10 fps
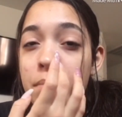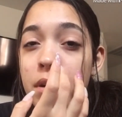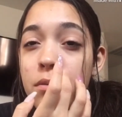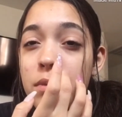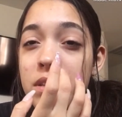
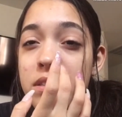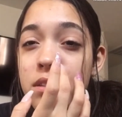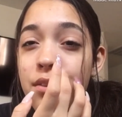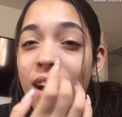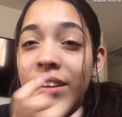but we
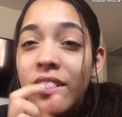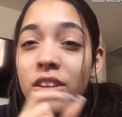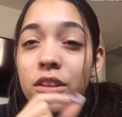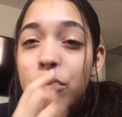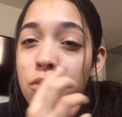still had our
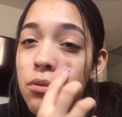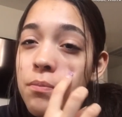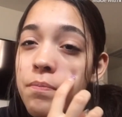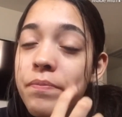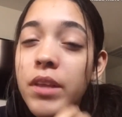little
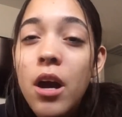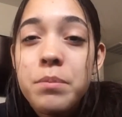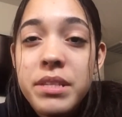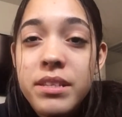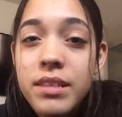
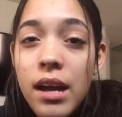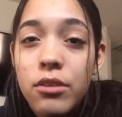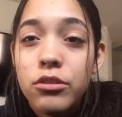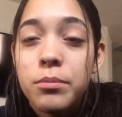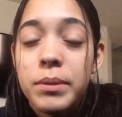ups and
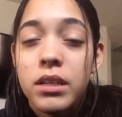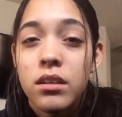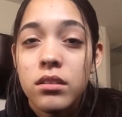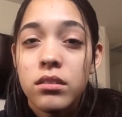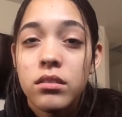downs
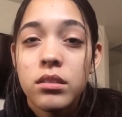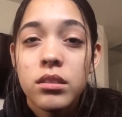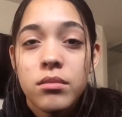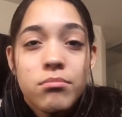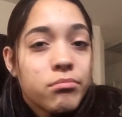because